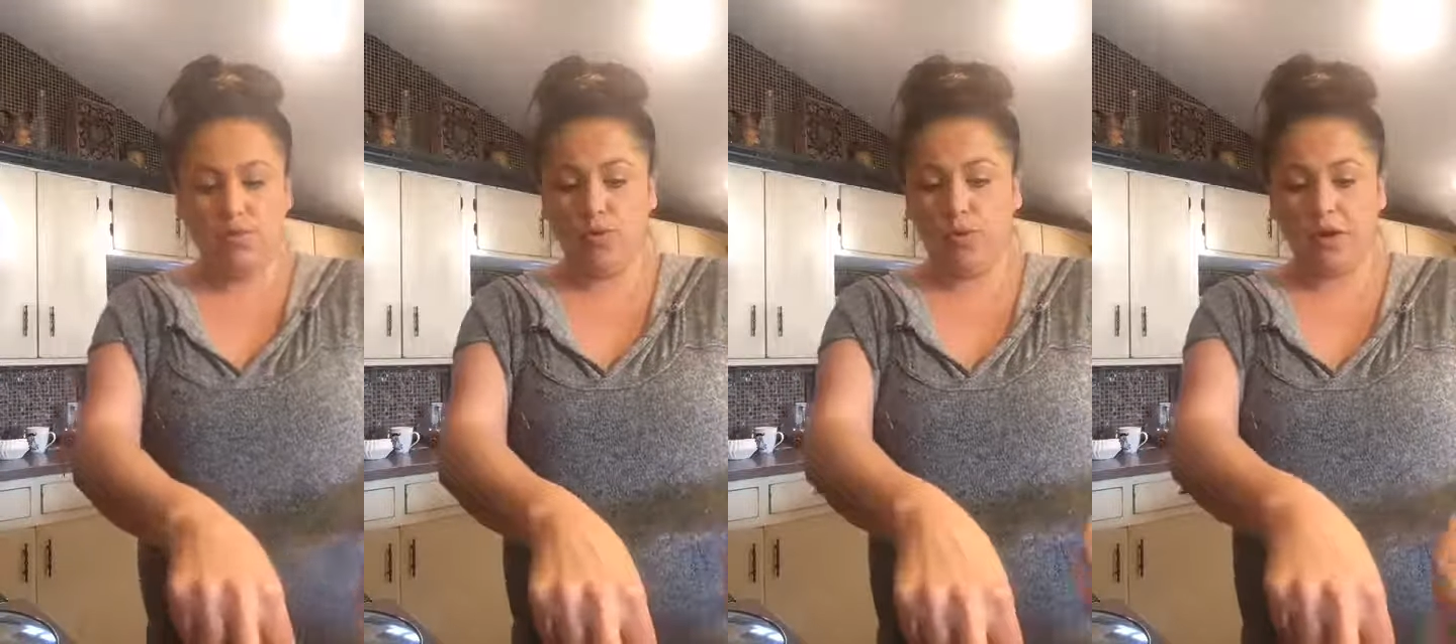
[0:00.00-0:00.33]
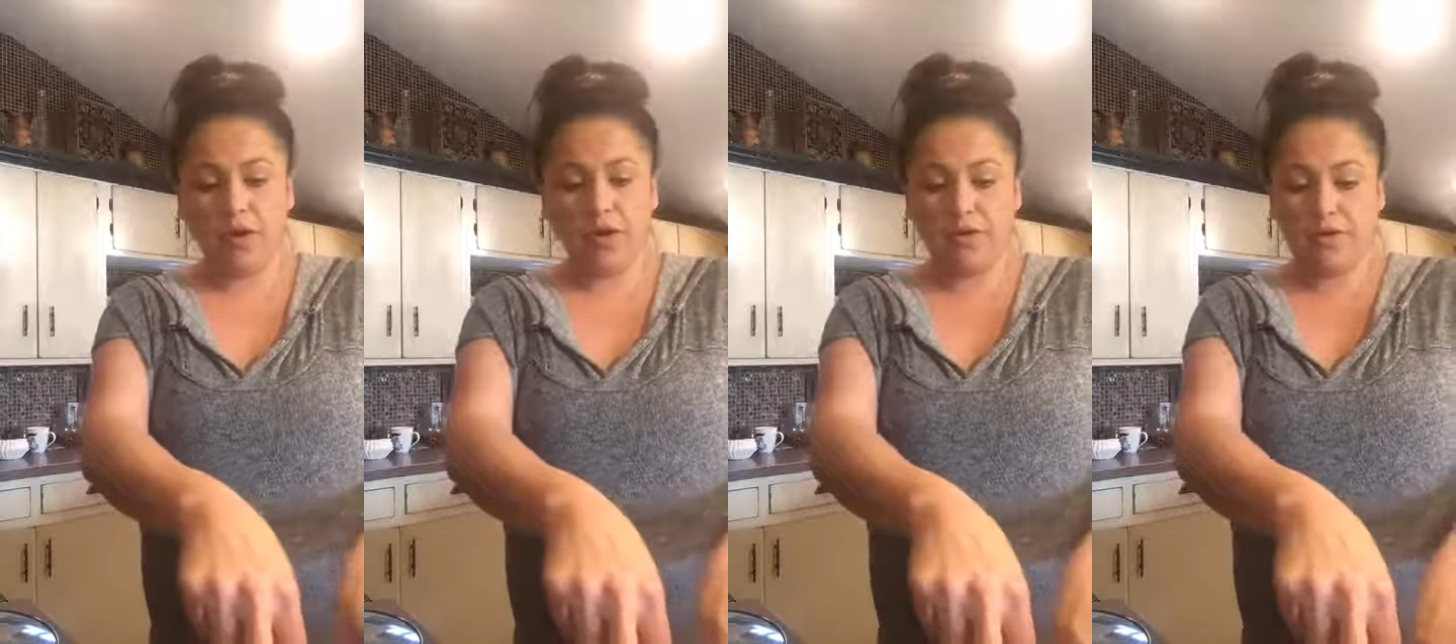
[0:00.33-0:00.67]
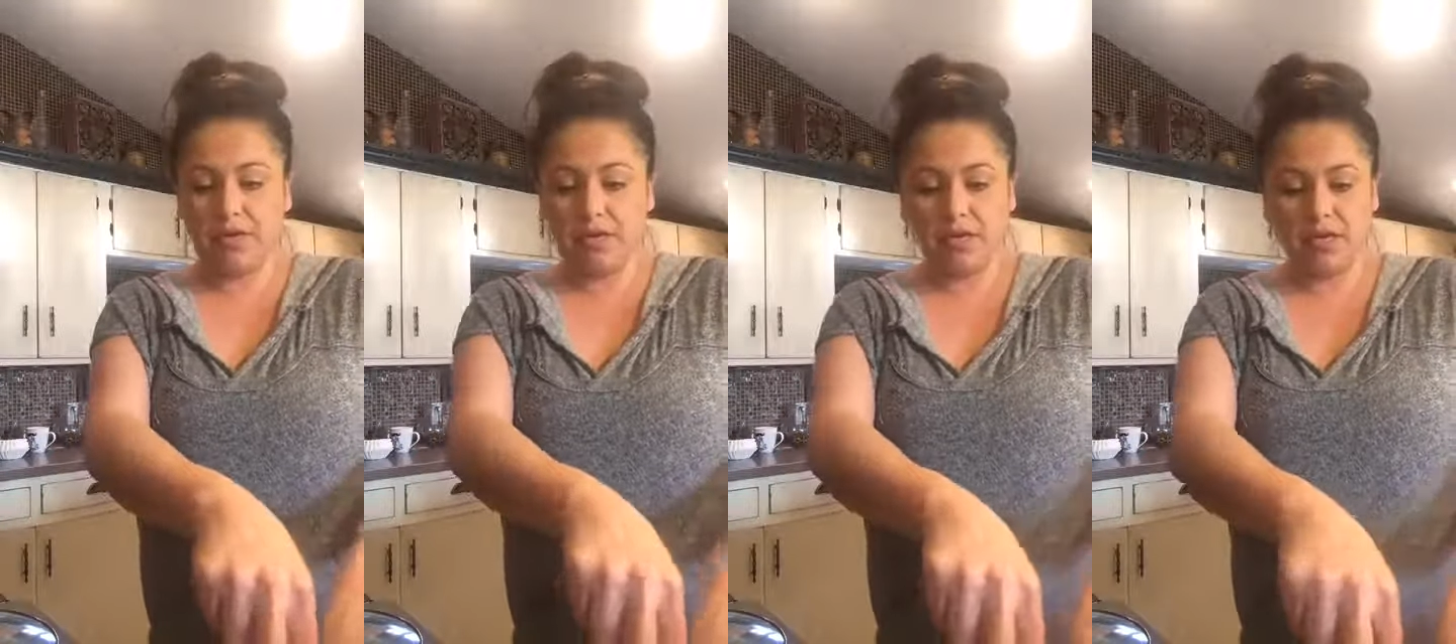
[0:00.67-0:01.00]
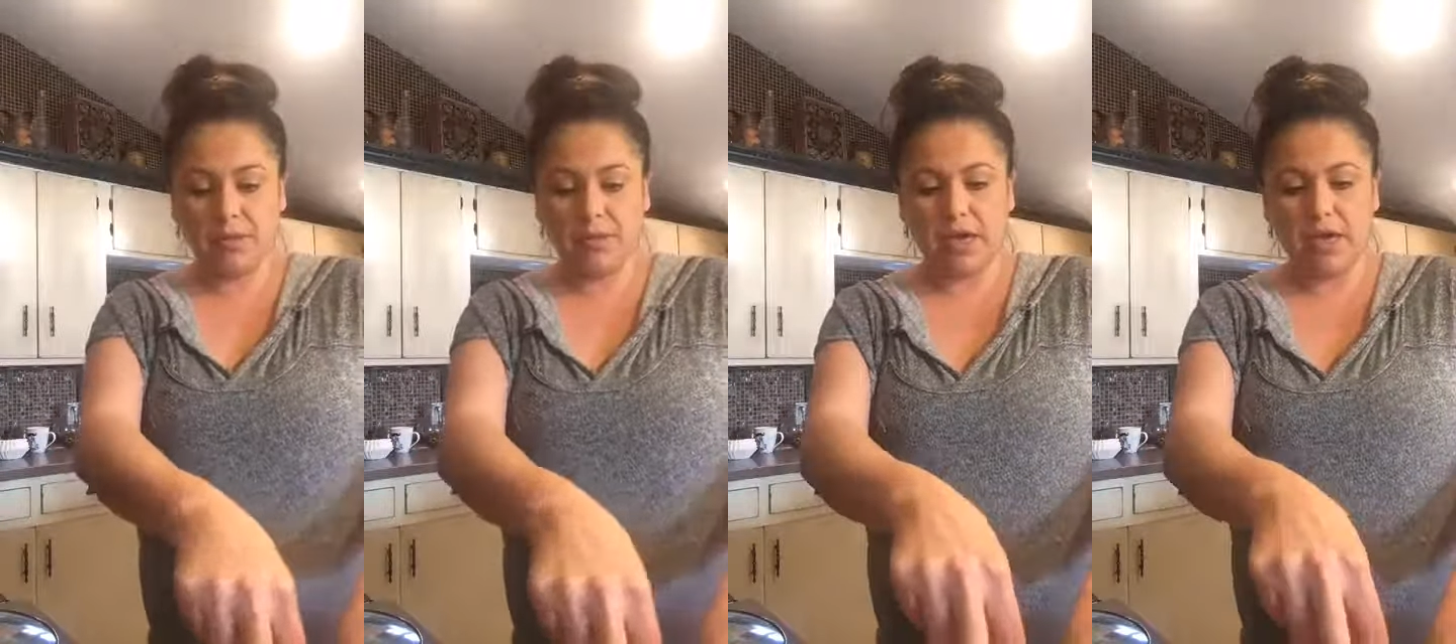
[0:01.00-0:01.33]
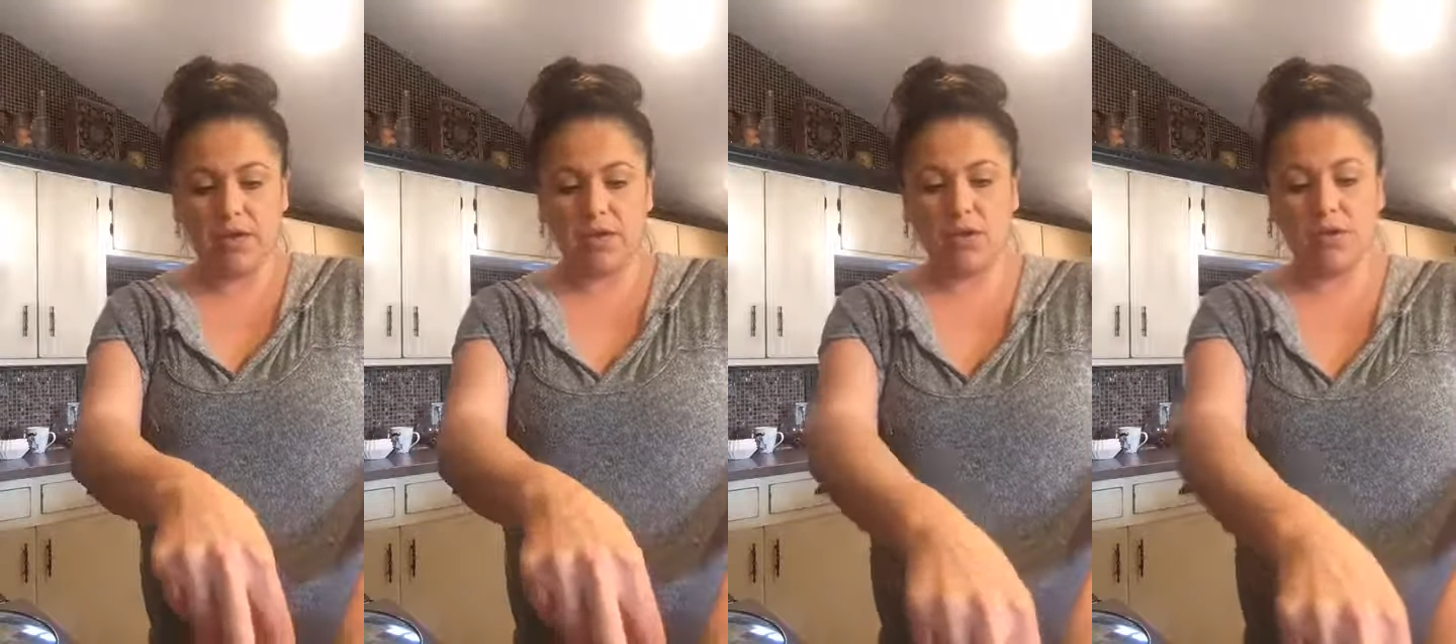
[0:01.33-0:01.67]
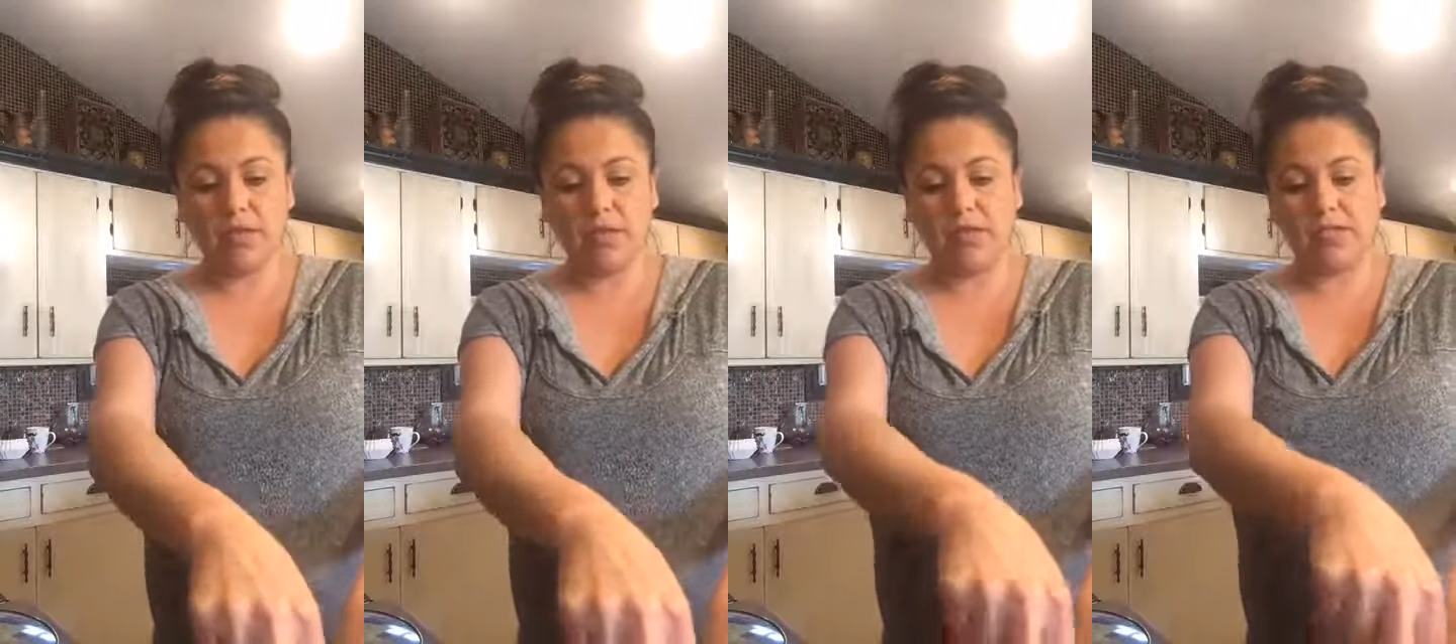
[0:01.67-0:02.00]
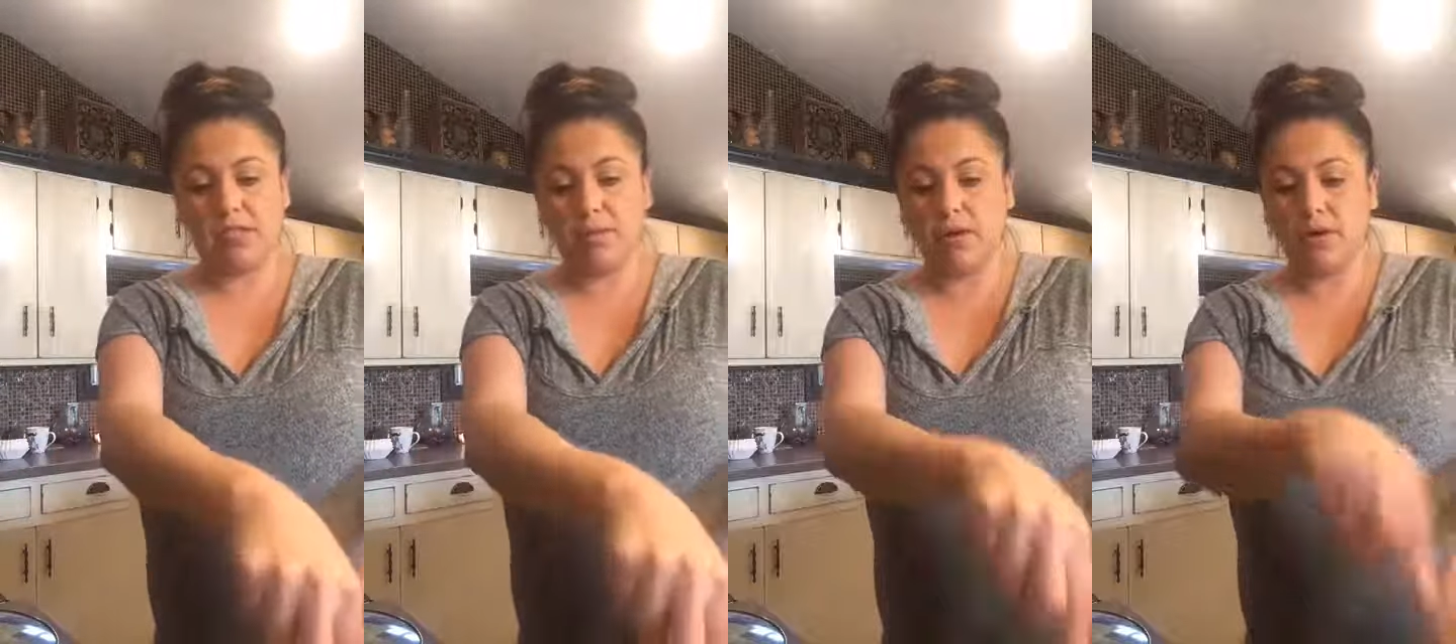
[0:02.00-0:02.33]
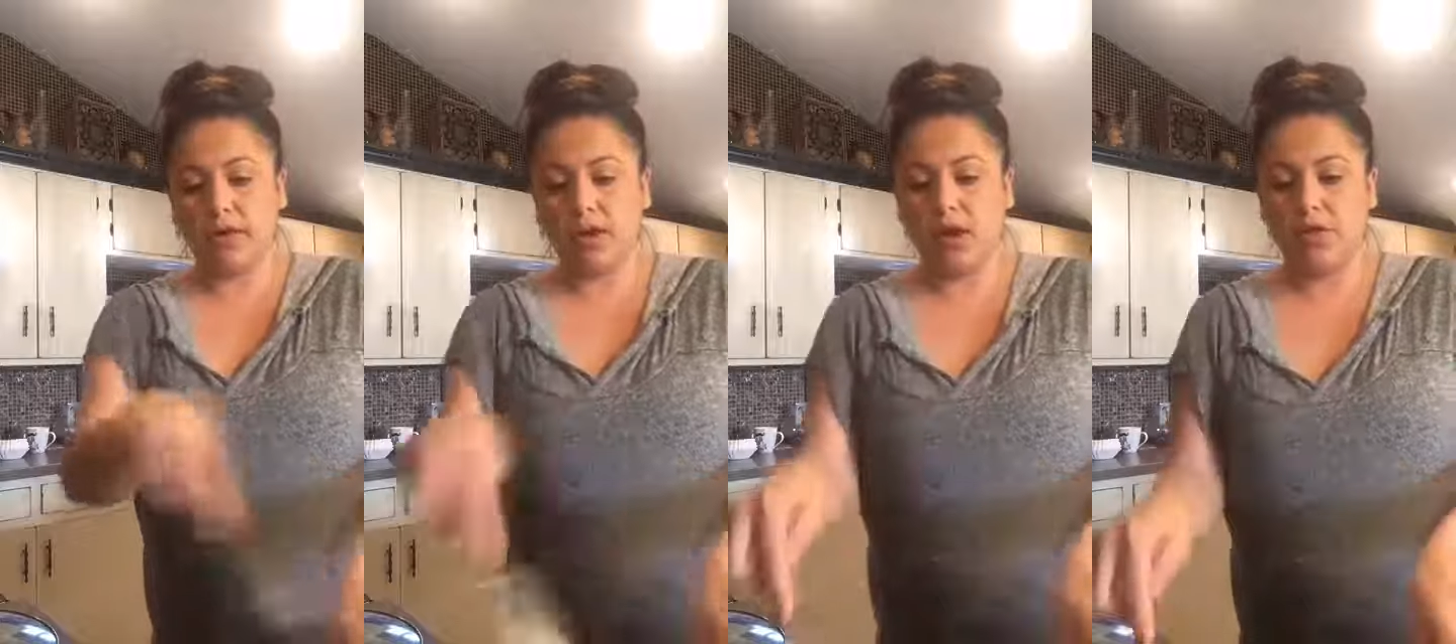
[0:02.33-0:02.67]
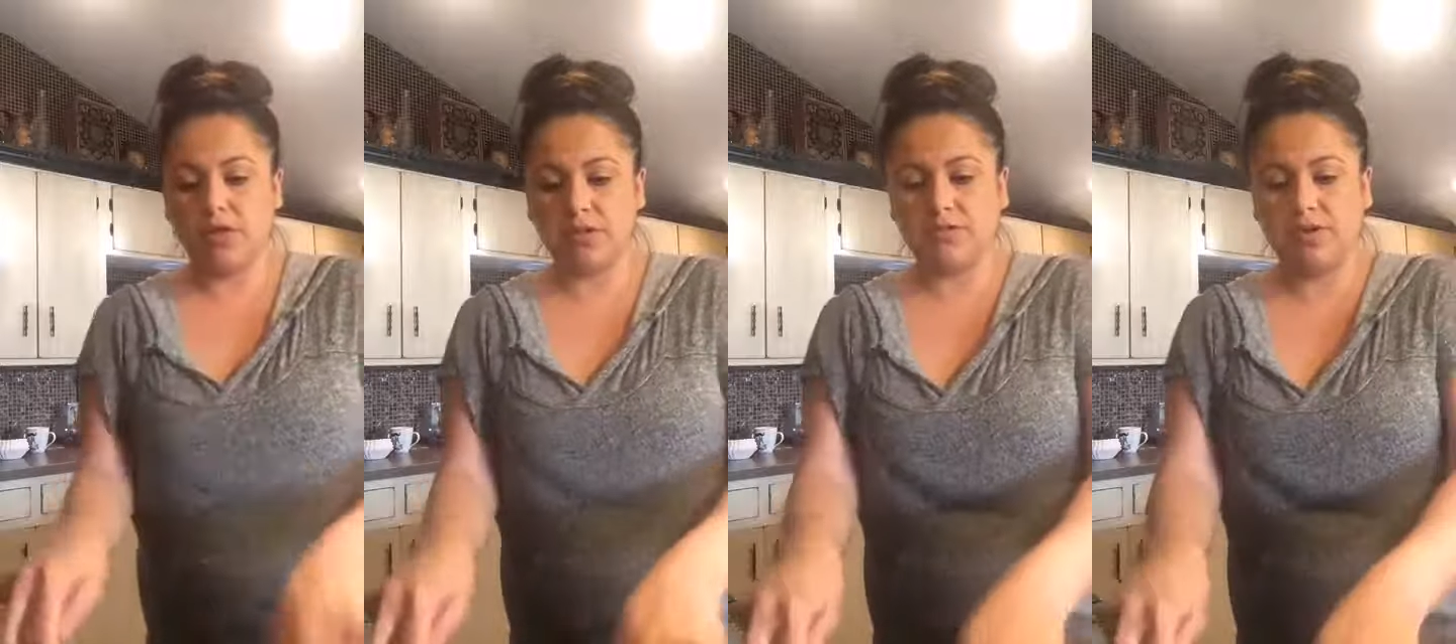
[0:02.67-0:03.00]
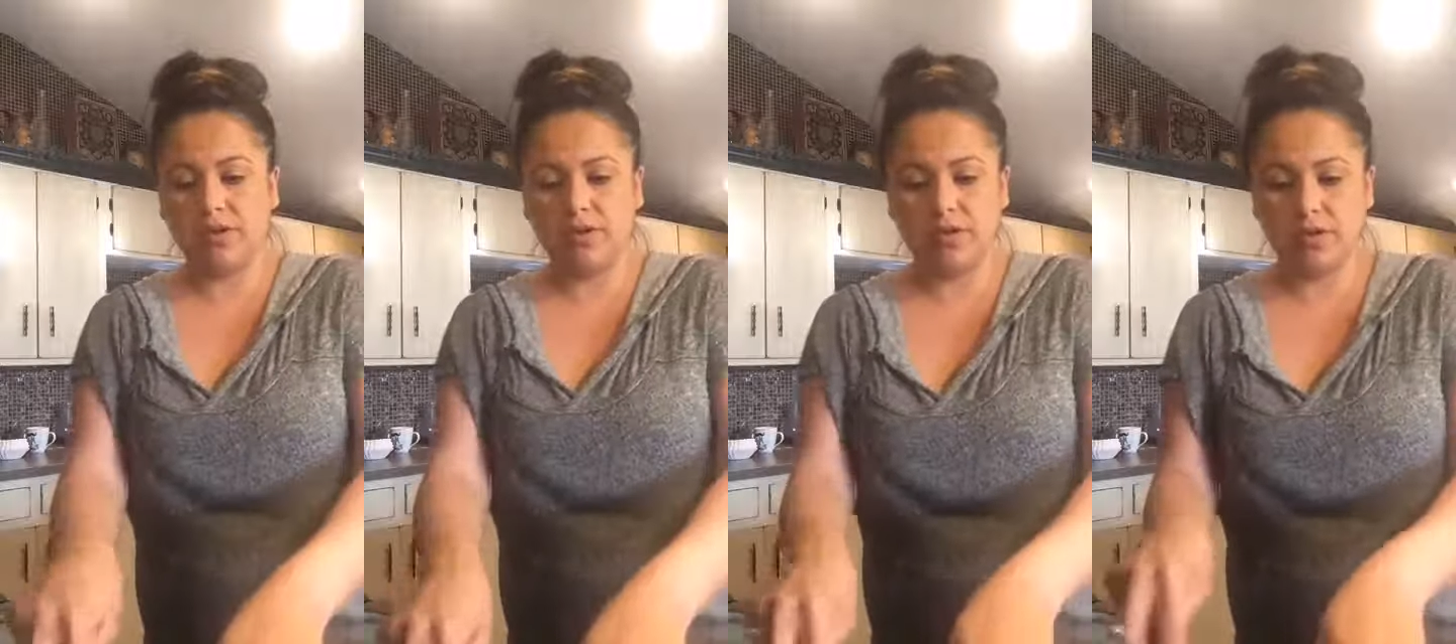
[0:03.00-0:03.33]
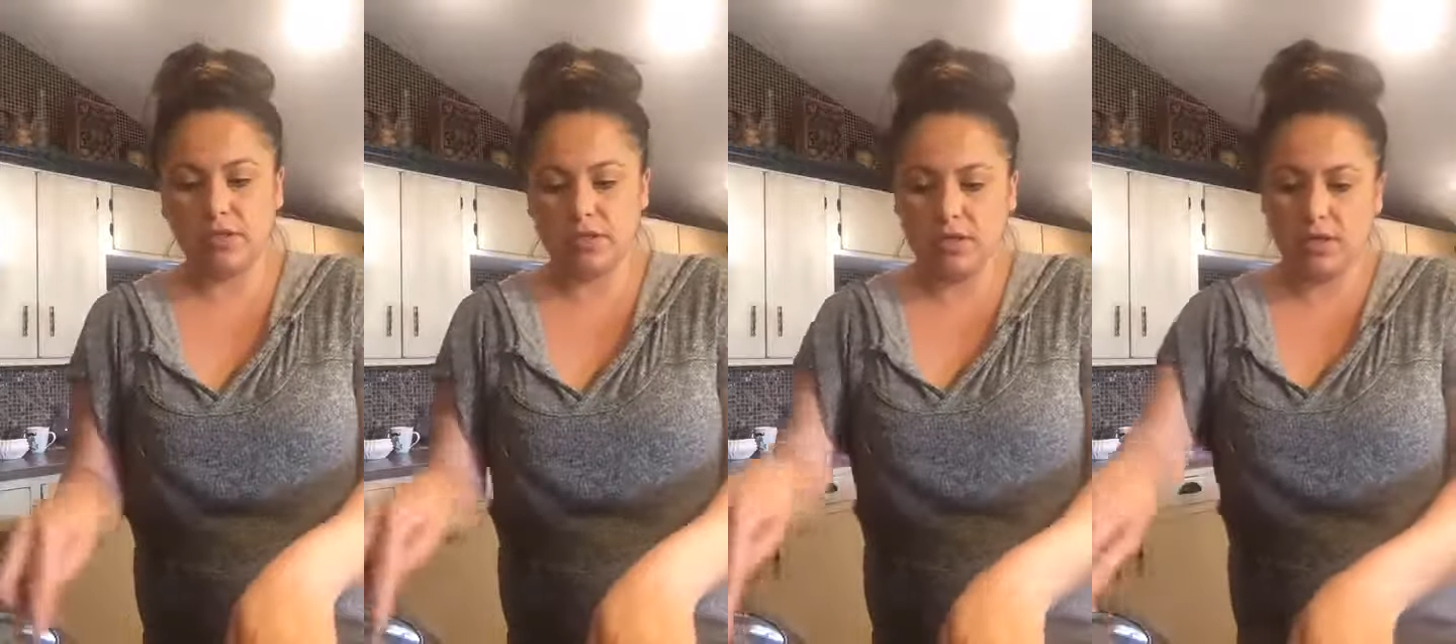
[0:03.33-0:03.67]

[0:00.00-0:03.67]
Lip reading: Or you can keep that on low and let it simmer and let all those flavors